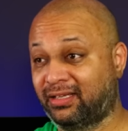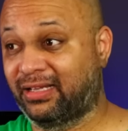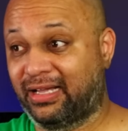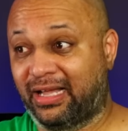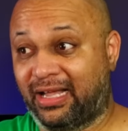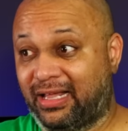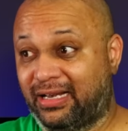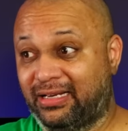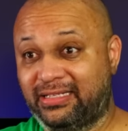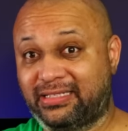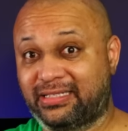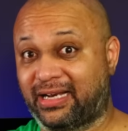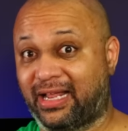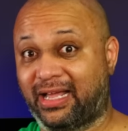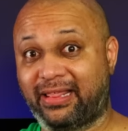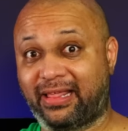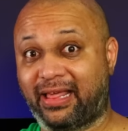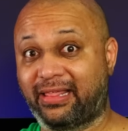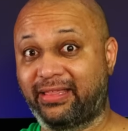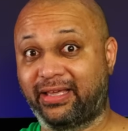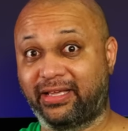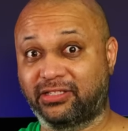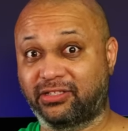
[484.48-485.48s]
Uh, listen, I,
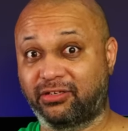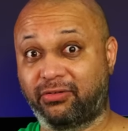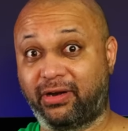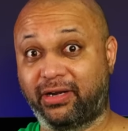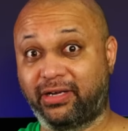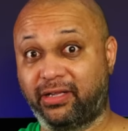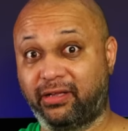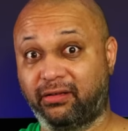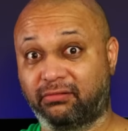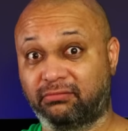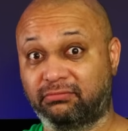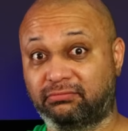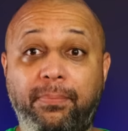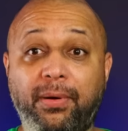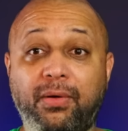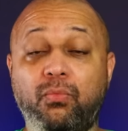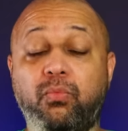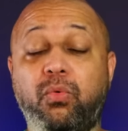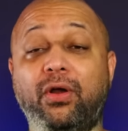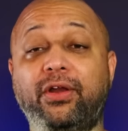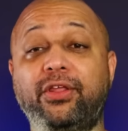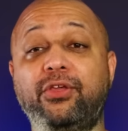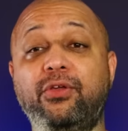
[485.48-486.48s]
I think it's a great deal.
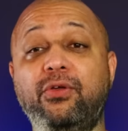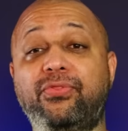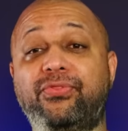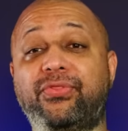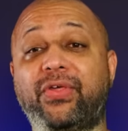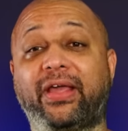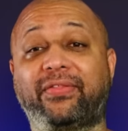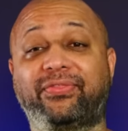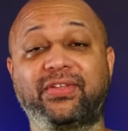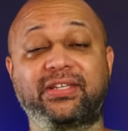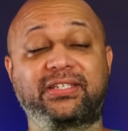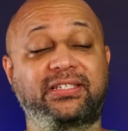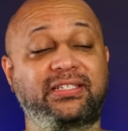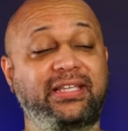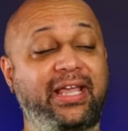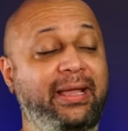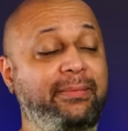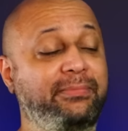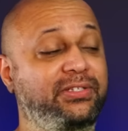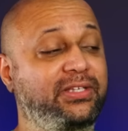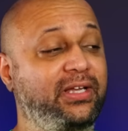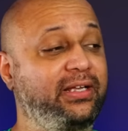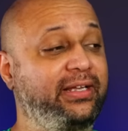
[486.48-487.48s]
But what do you think? The
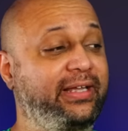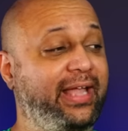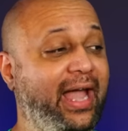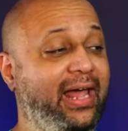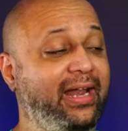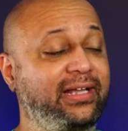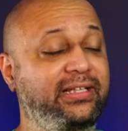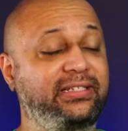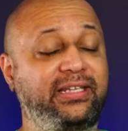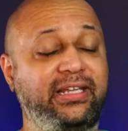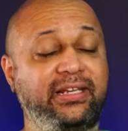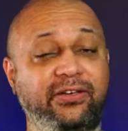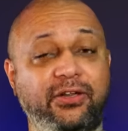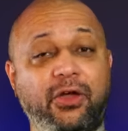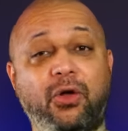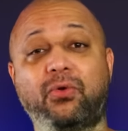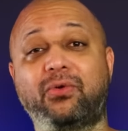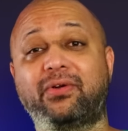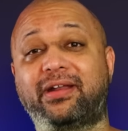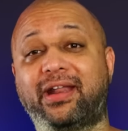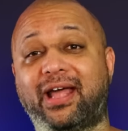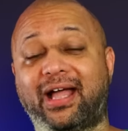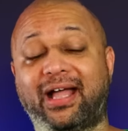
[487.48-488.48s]
Samsung Galaxy
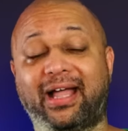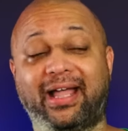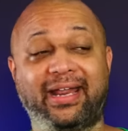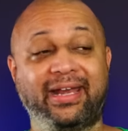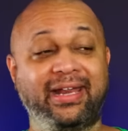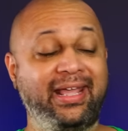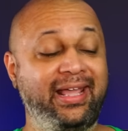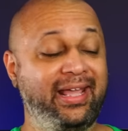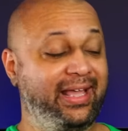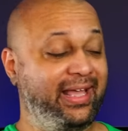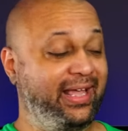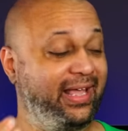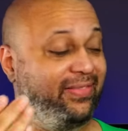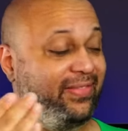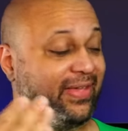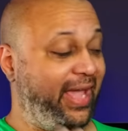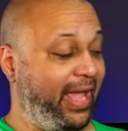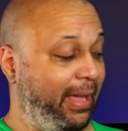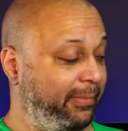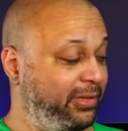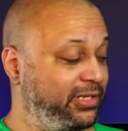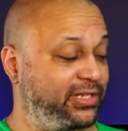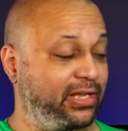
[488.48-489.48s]
Note nine in the
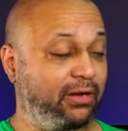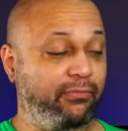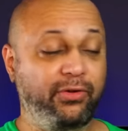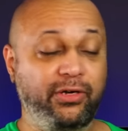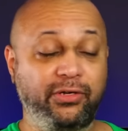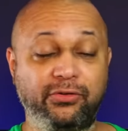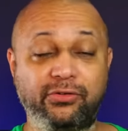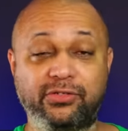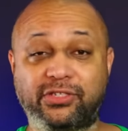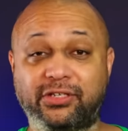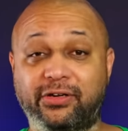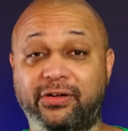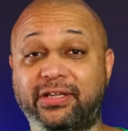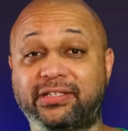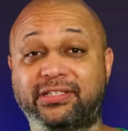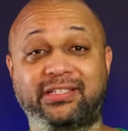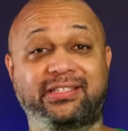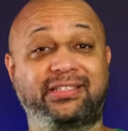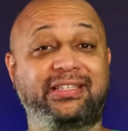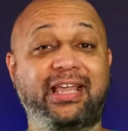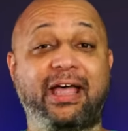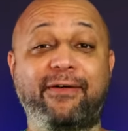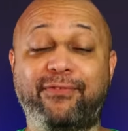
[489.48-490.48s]
Amazon Renewed series
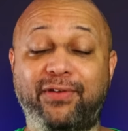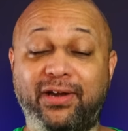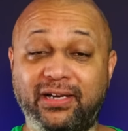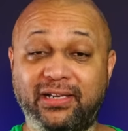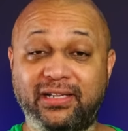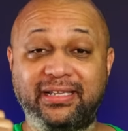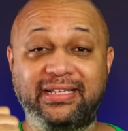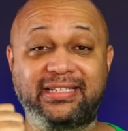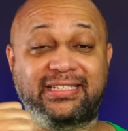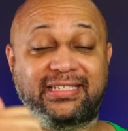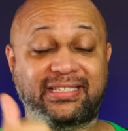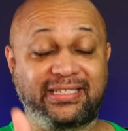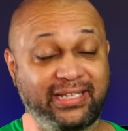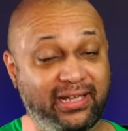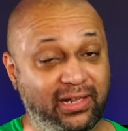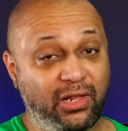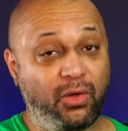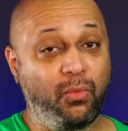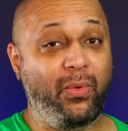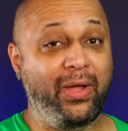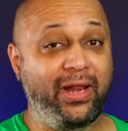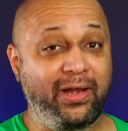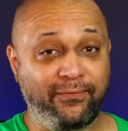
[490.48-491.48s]
is definitely
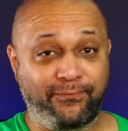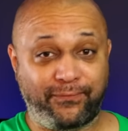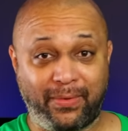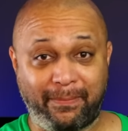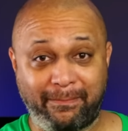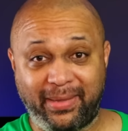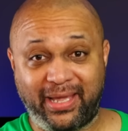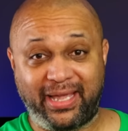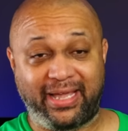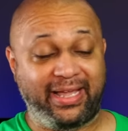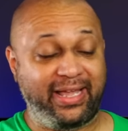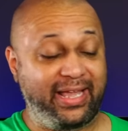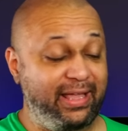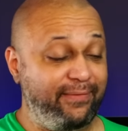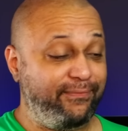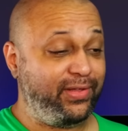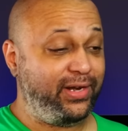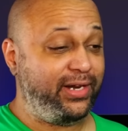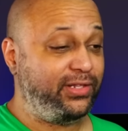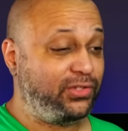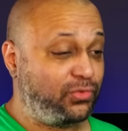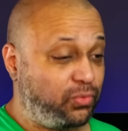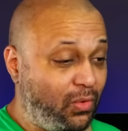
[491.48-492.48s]
still a win from me,
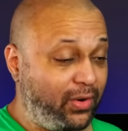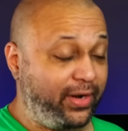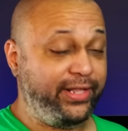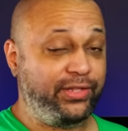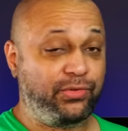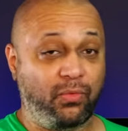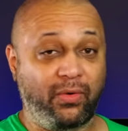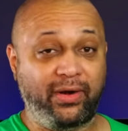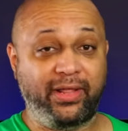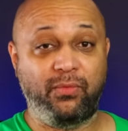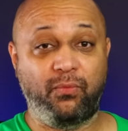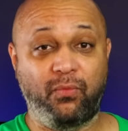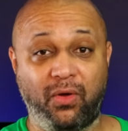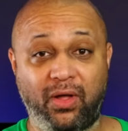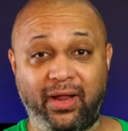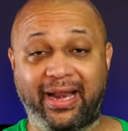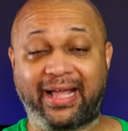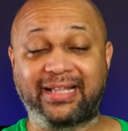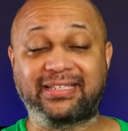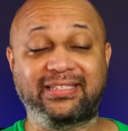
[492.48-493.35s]
even in twenty twenty-one.